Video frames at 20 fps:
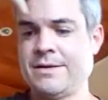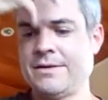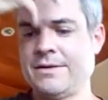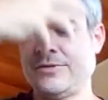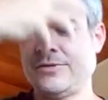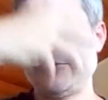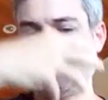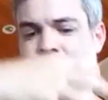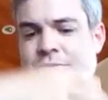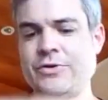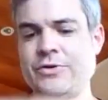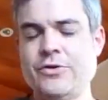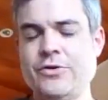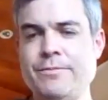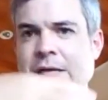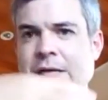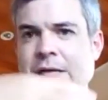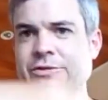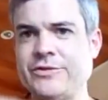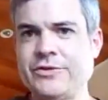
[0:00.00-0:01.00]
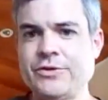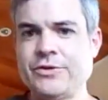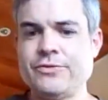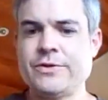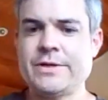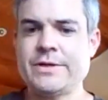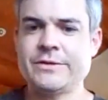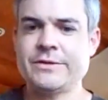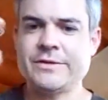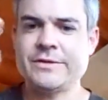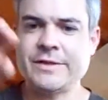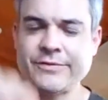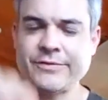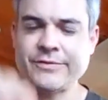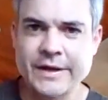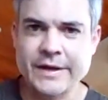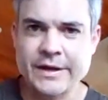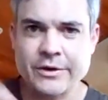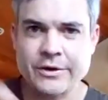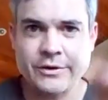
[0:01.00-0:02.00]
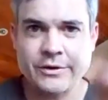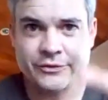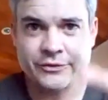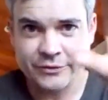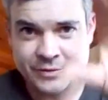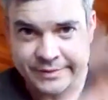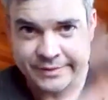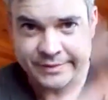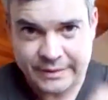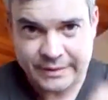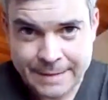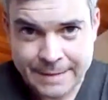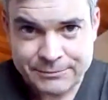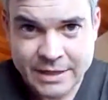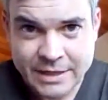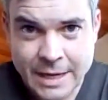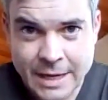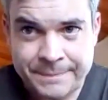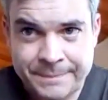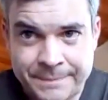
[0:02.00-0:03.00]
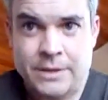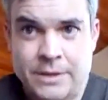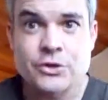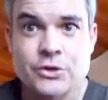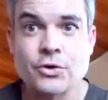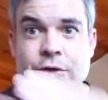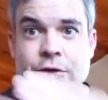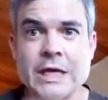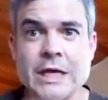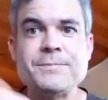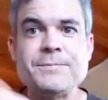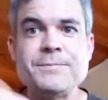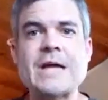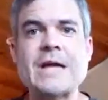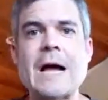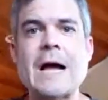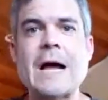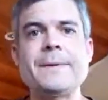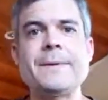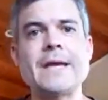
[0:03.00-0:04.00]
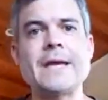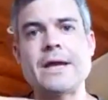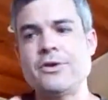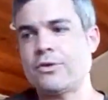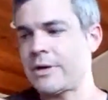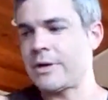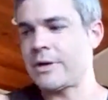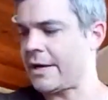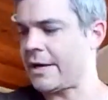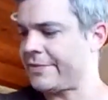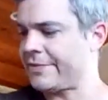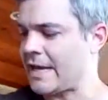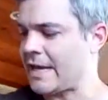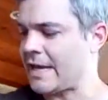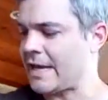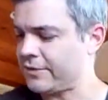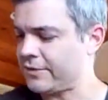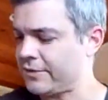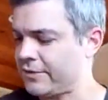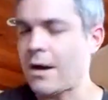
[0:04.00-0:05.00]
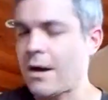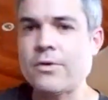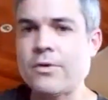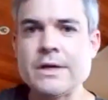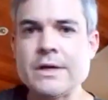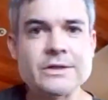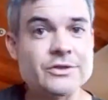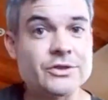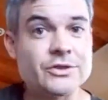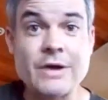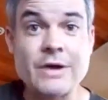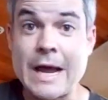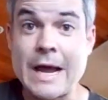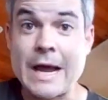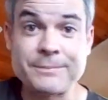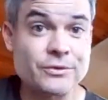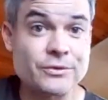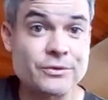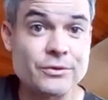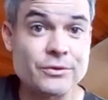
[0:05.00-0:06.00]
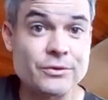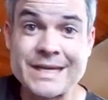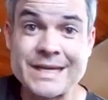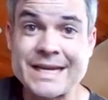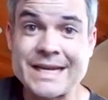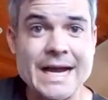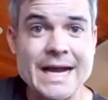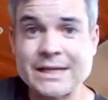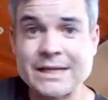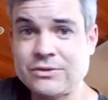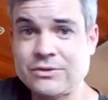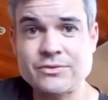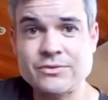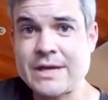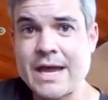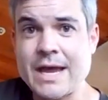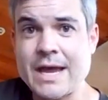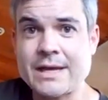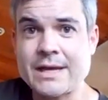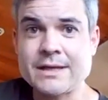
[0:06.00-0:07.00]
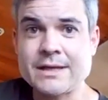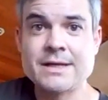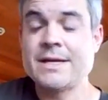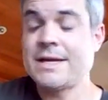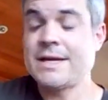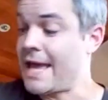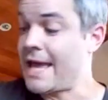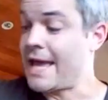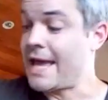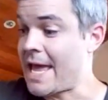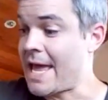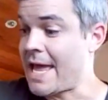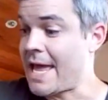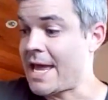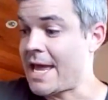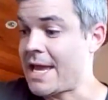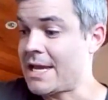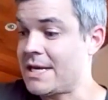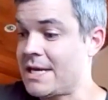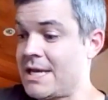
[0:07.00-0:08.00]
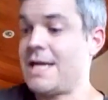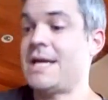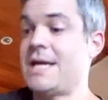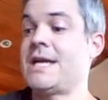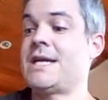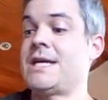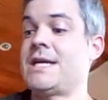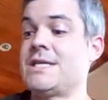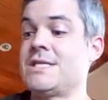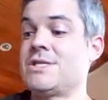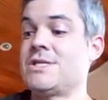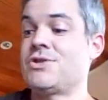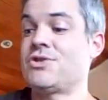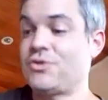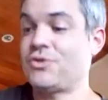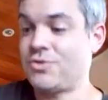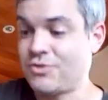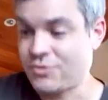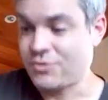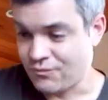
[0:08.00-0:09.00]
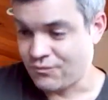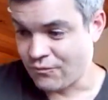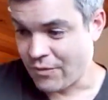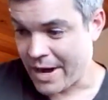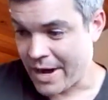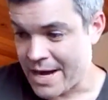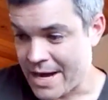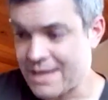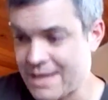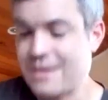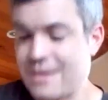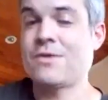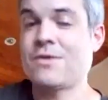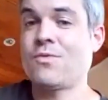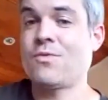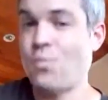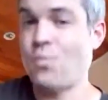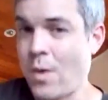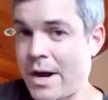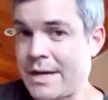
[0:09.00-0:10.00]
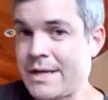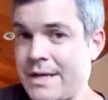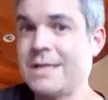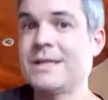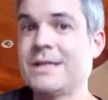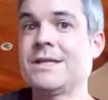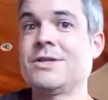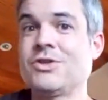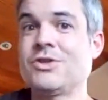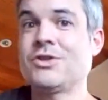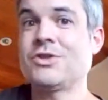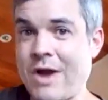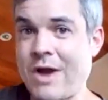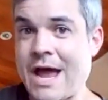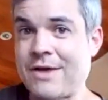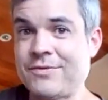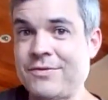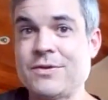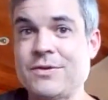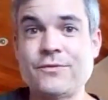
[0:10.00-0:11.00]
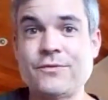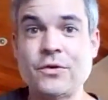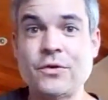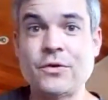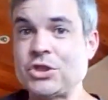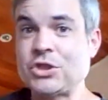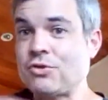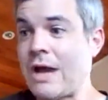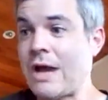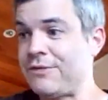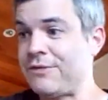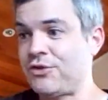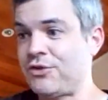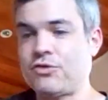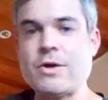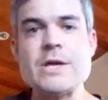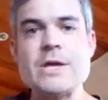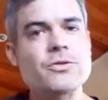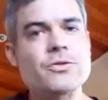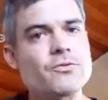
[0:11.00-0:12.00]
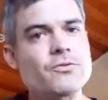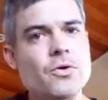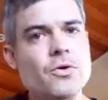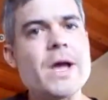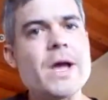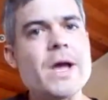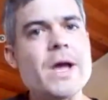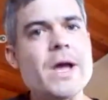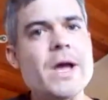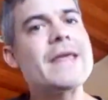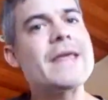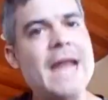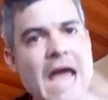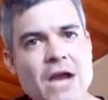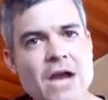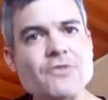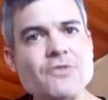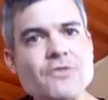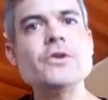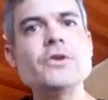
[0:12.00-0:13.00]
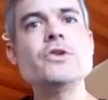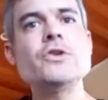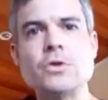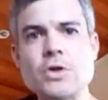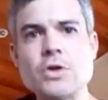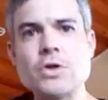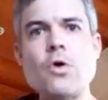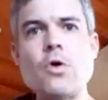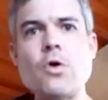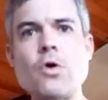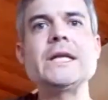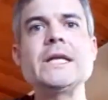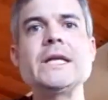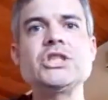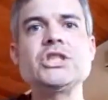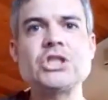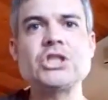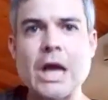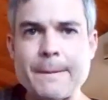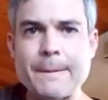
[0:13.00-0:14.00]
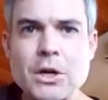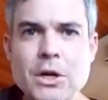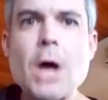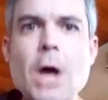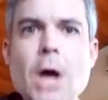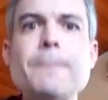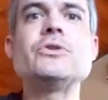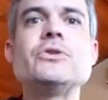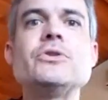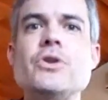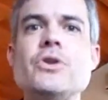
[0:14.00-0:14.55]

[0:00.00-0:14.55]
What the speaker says: to your meat suit, to the fingers, to the laptop, you'll keep stopping and you'll cut that flow. So you absolutely cannot do that. And write one draft, first draft straight through. And then after, you could go in and chop it up, do your